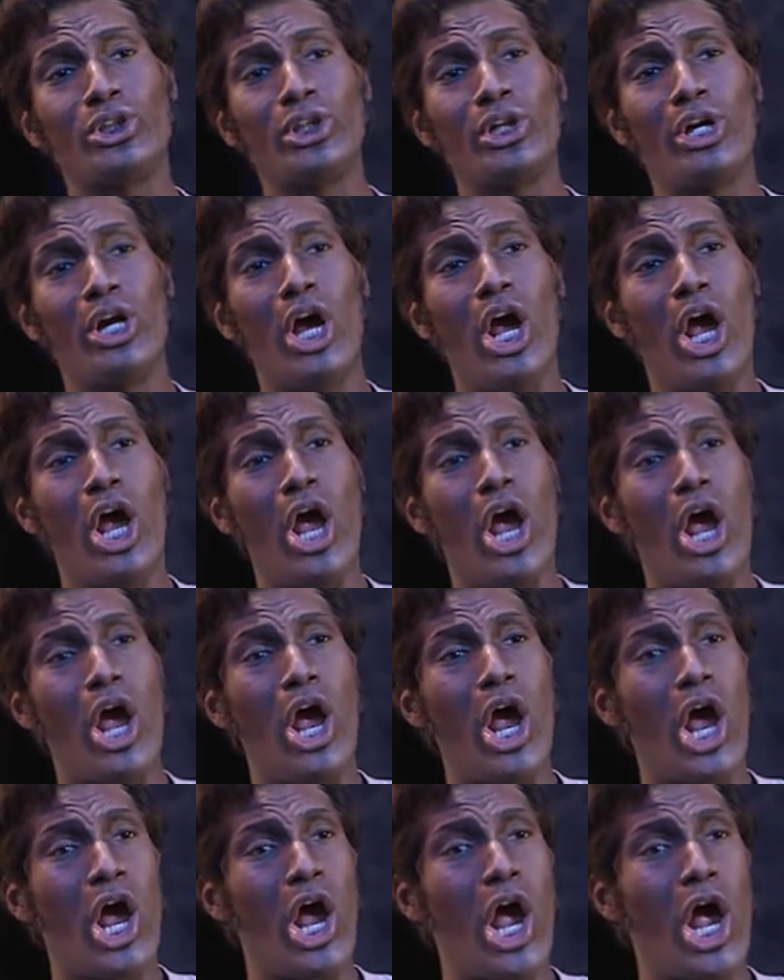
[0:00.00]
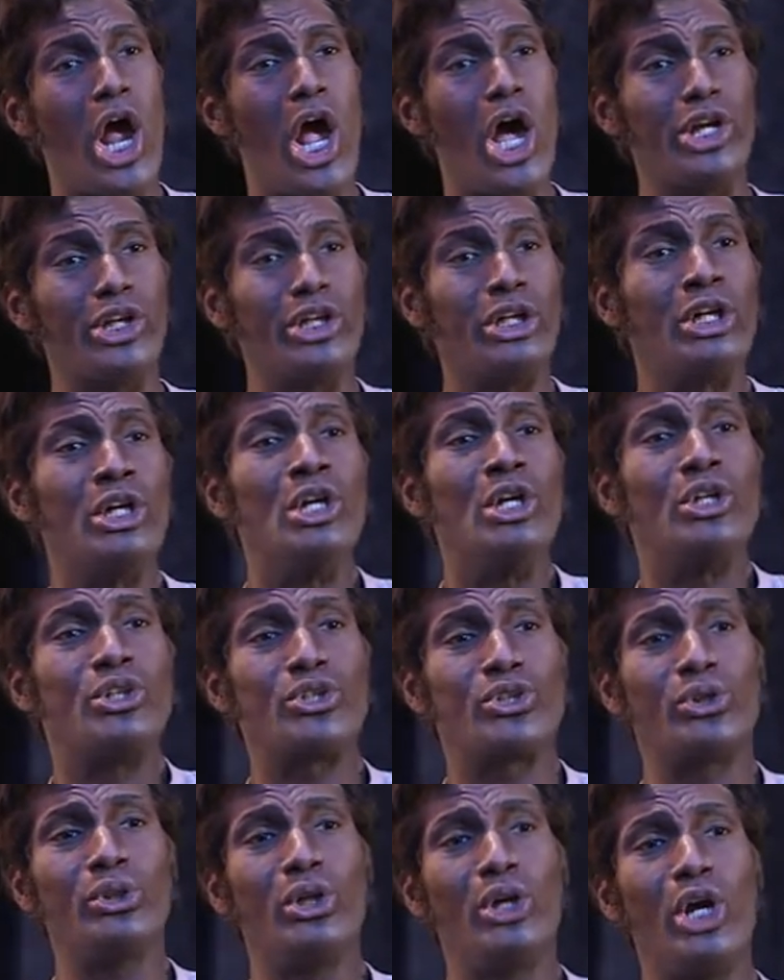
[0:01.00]
with us in Carmen, and he's
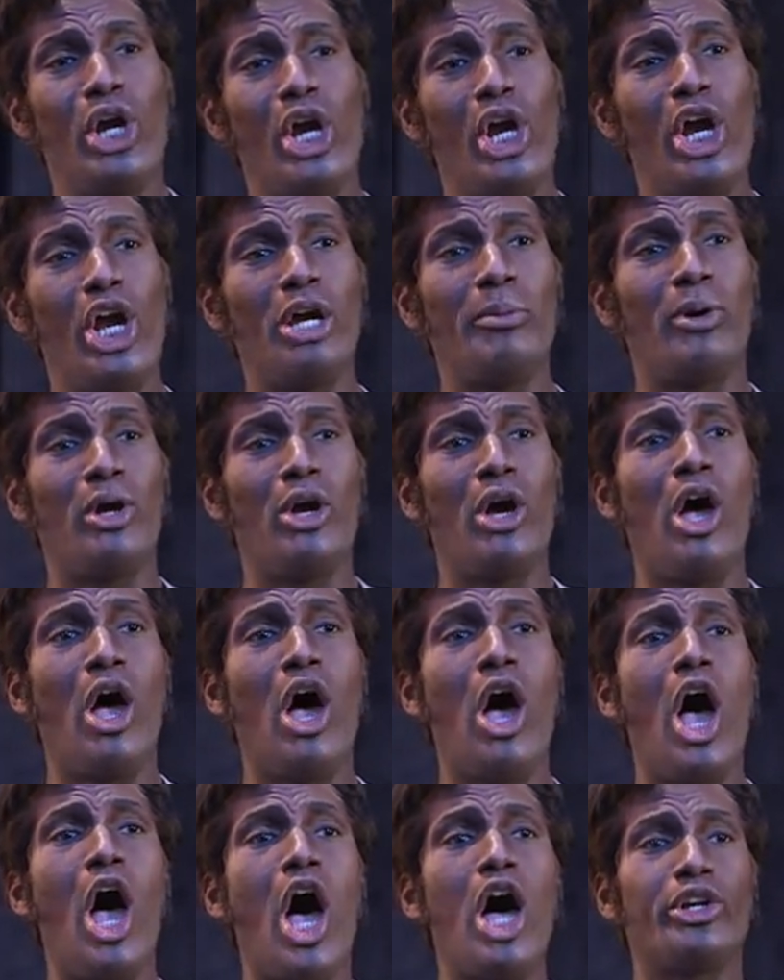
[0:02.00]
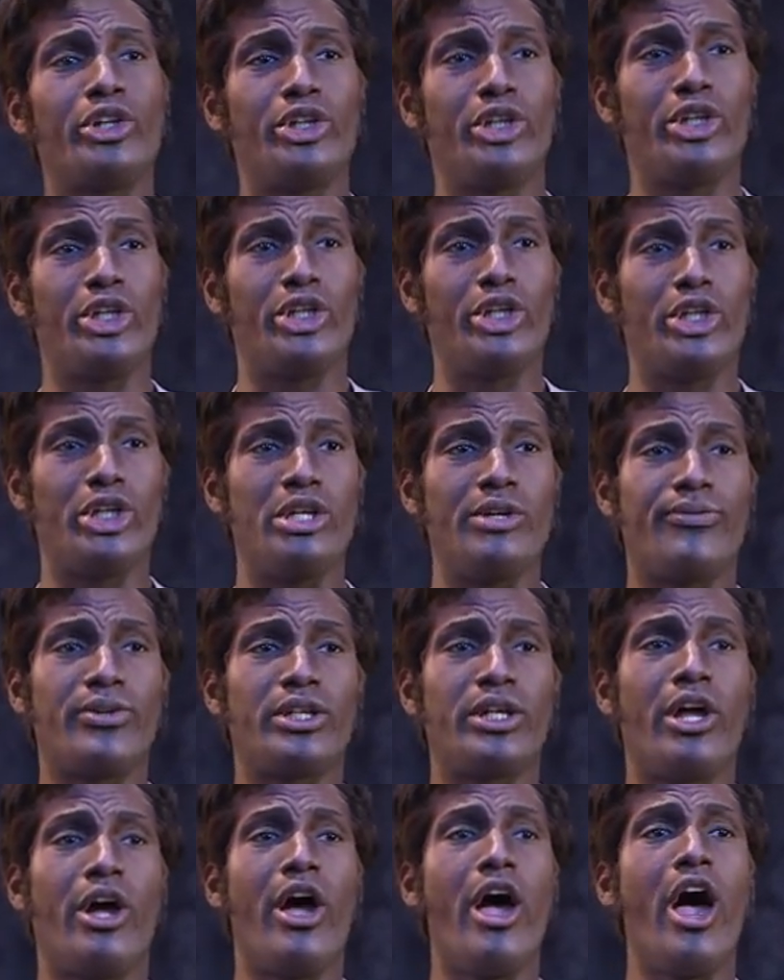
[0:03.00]
become a world star in
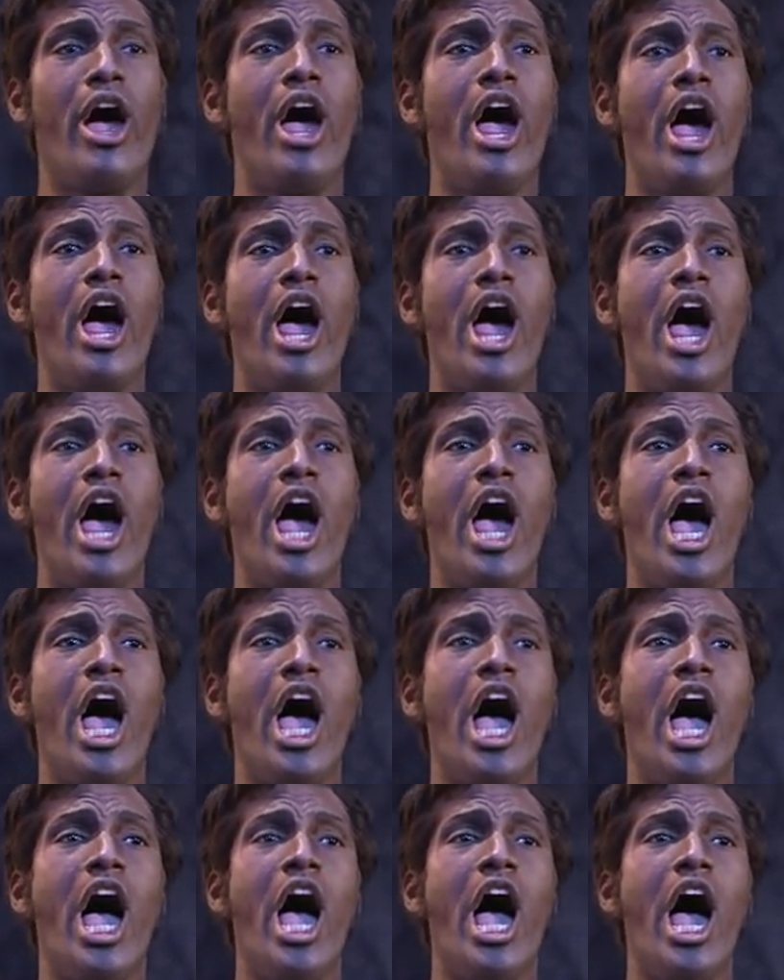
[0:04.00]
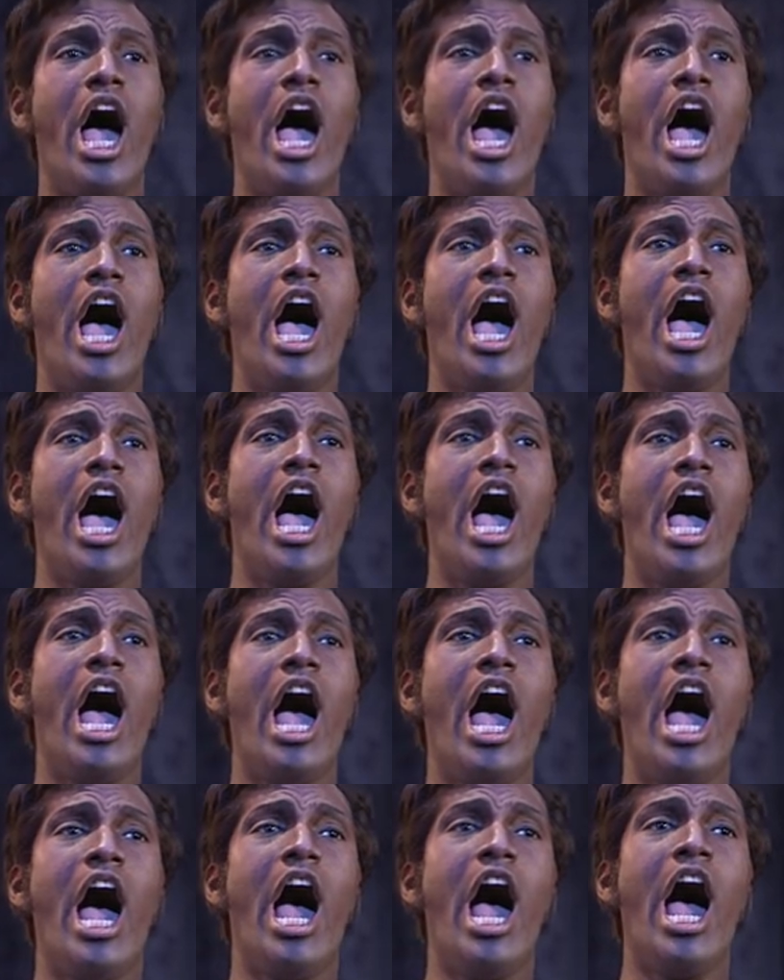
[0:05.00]
across the spectrum of classical music.
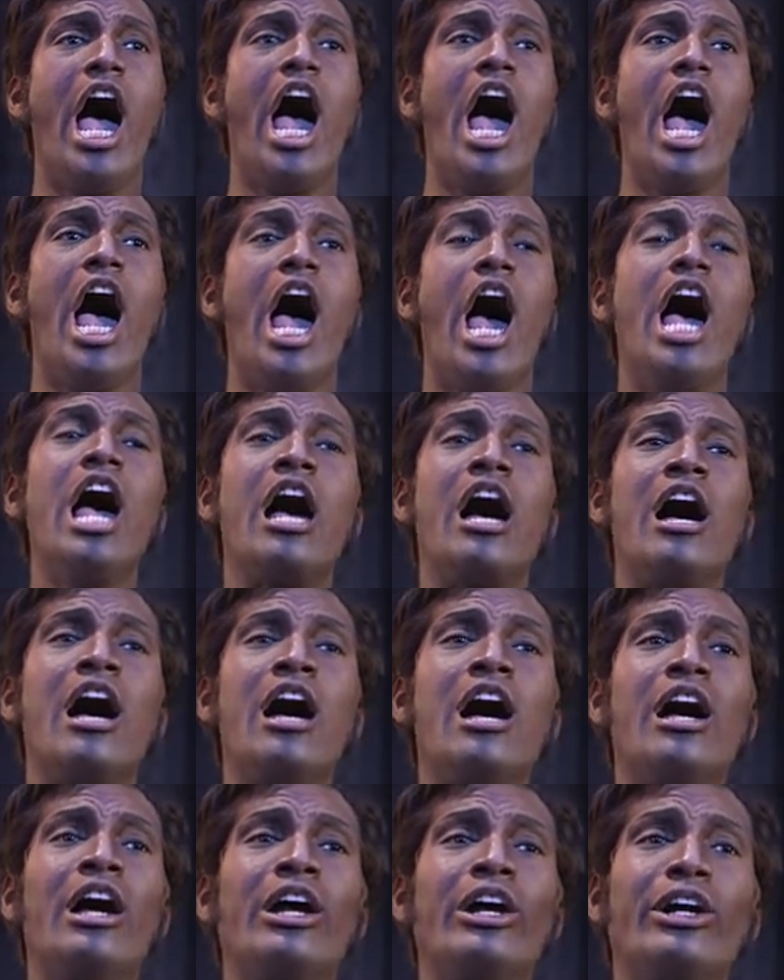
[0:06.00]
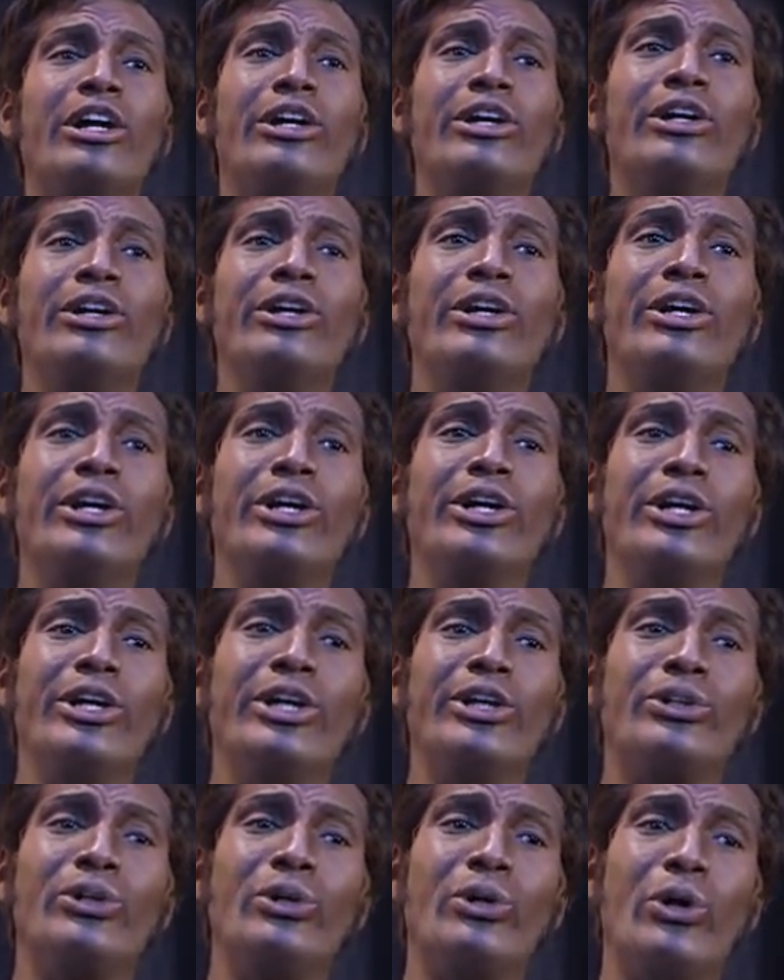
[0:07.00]
He'll be joined in the role of Mimi by